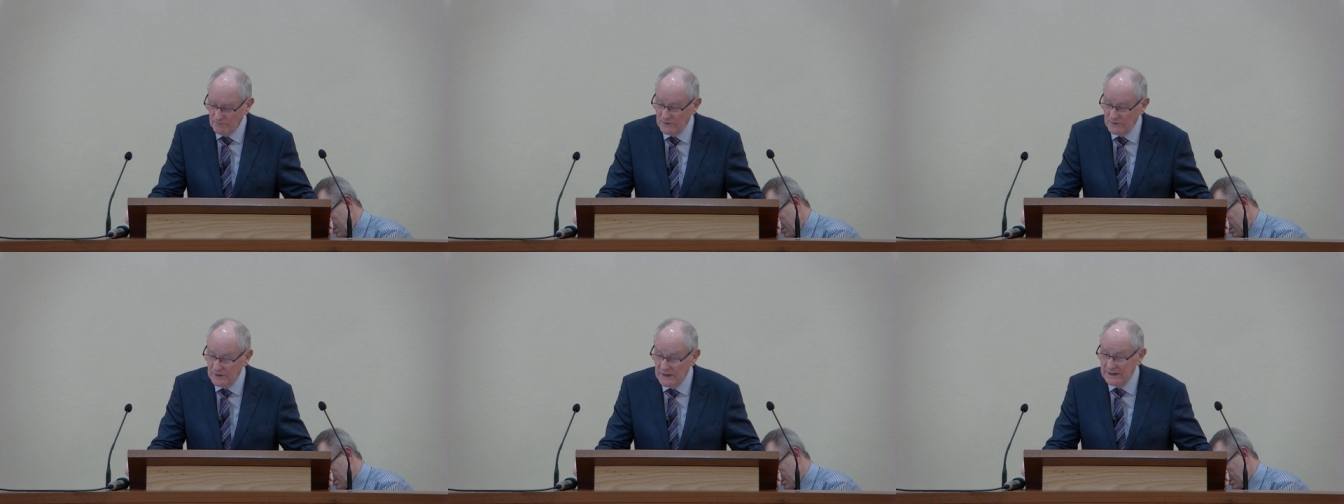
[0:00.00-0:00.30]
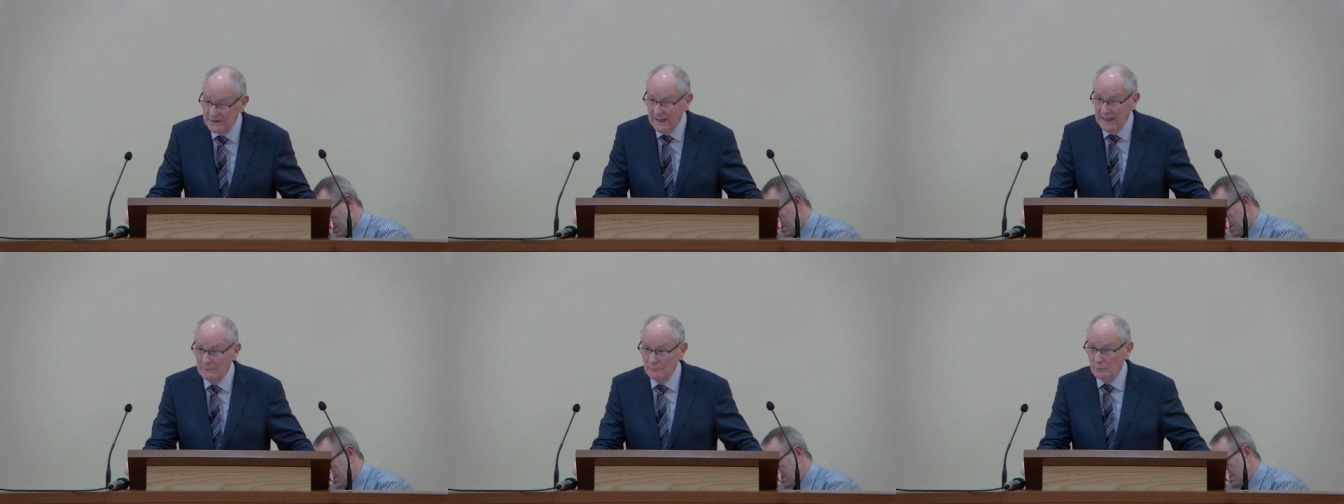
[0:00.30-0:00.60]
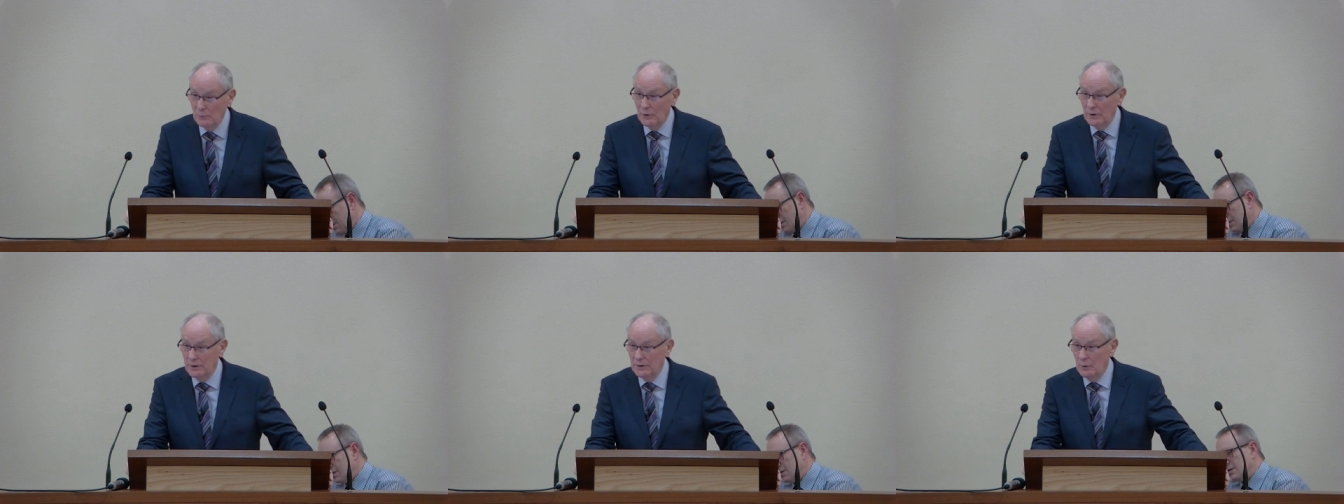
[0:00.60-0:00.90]
that,
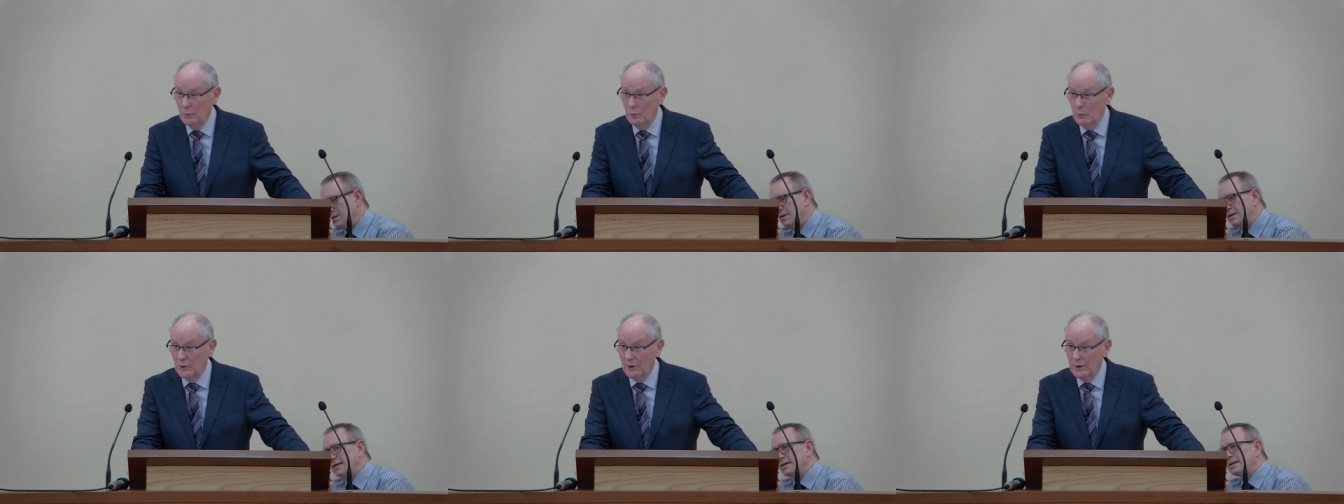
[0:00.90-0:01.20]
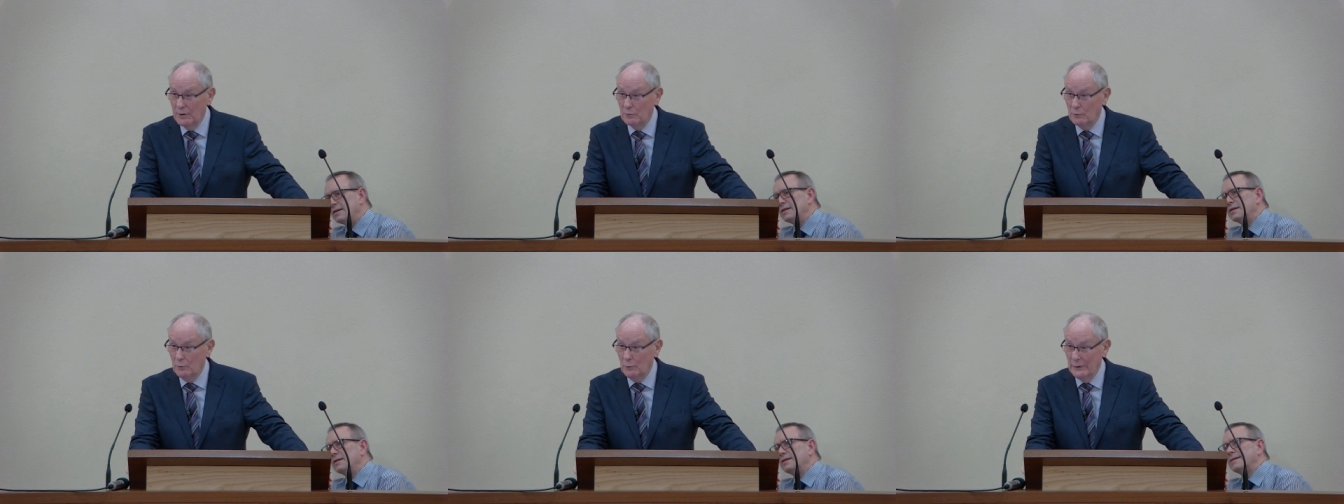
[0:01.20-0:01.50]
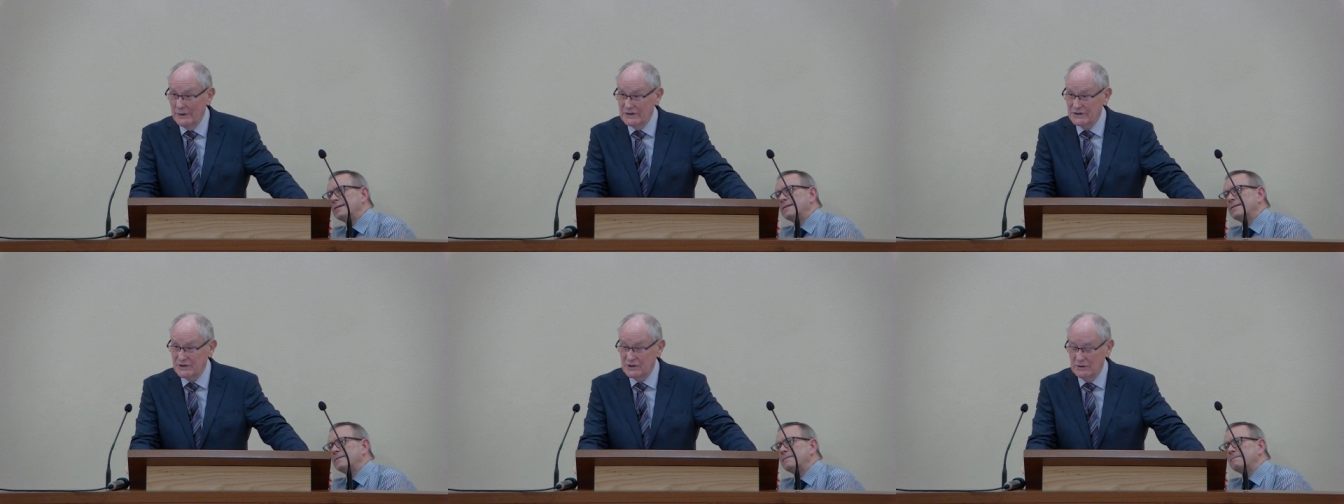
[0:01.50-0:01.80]
that word, the
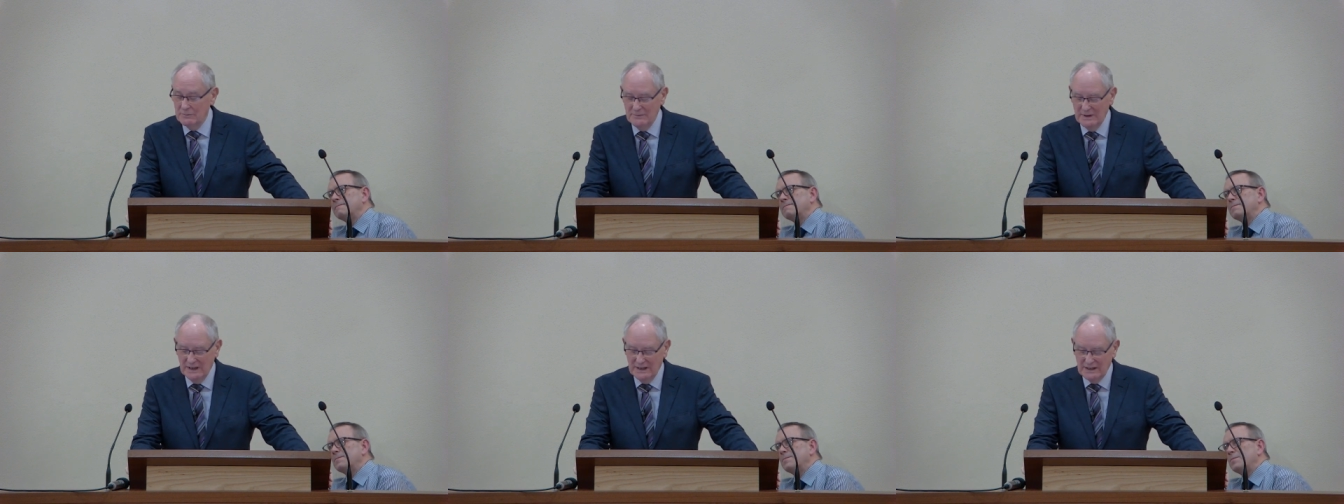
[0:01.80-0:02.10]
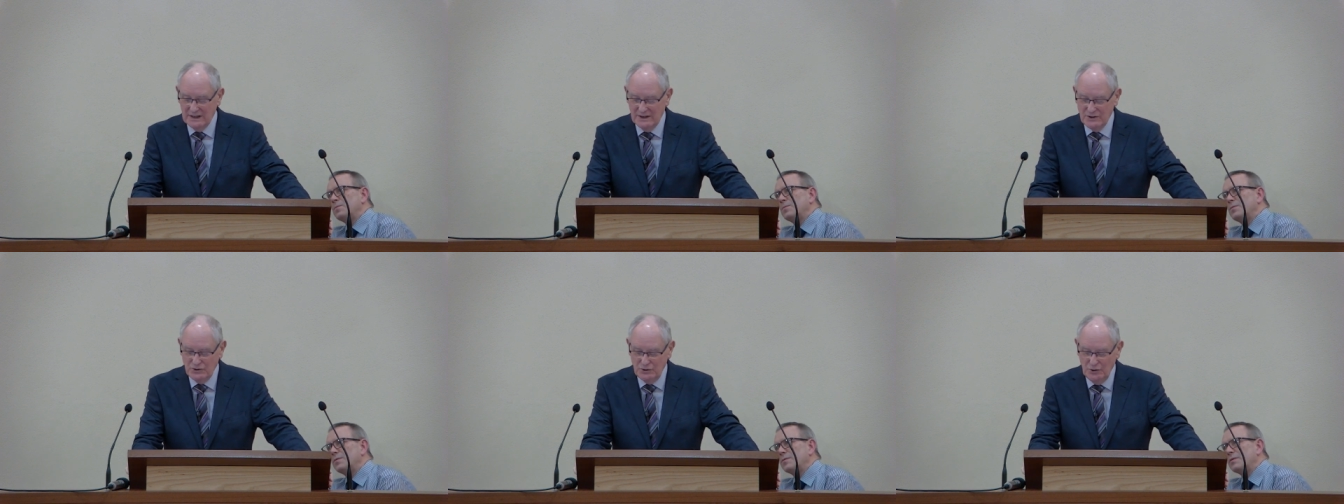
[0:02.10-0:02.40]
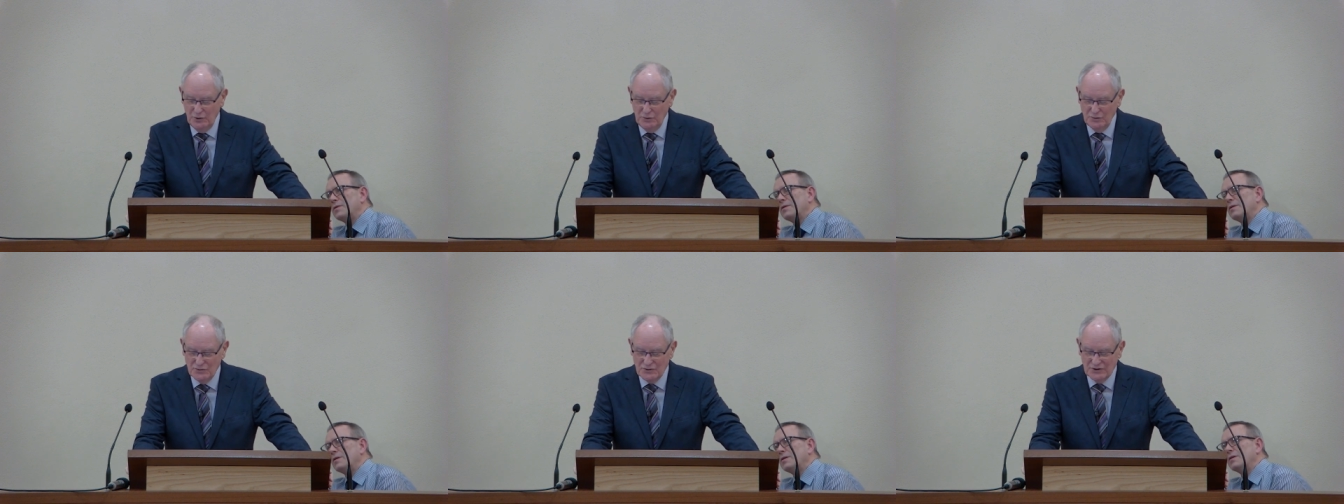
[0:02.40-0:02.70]
word wisdom that is
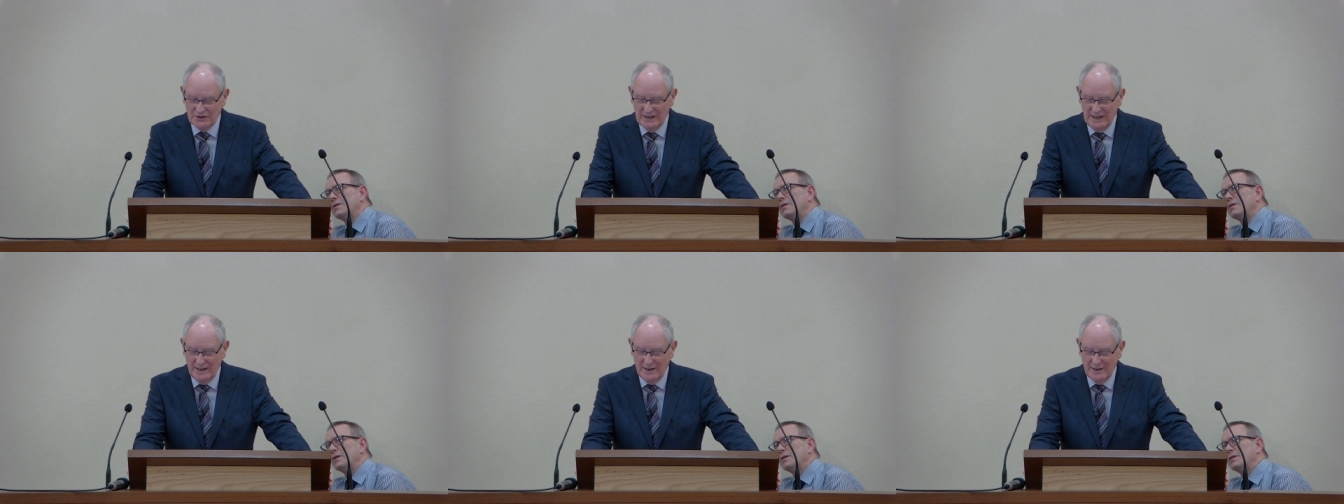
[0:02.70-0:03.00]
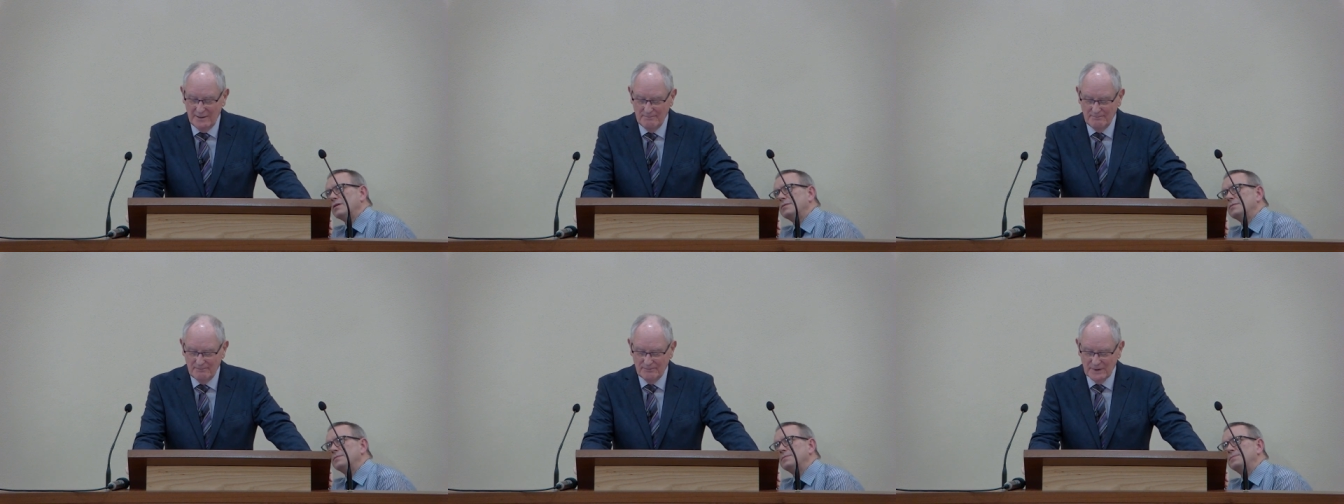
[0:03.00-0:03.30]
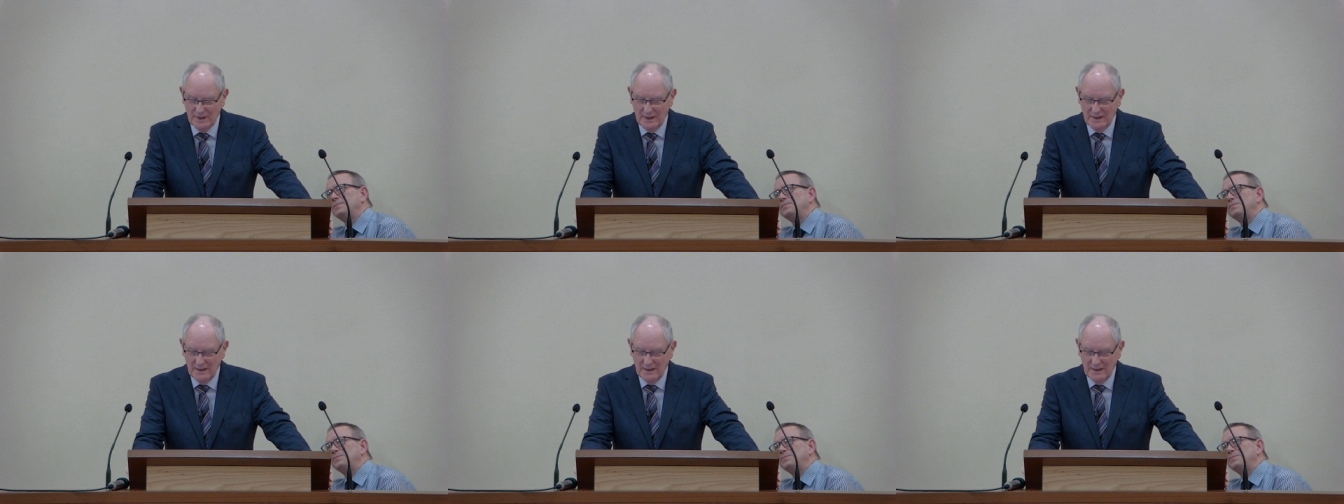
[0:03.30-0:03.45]
used there,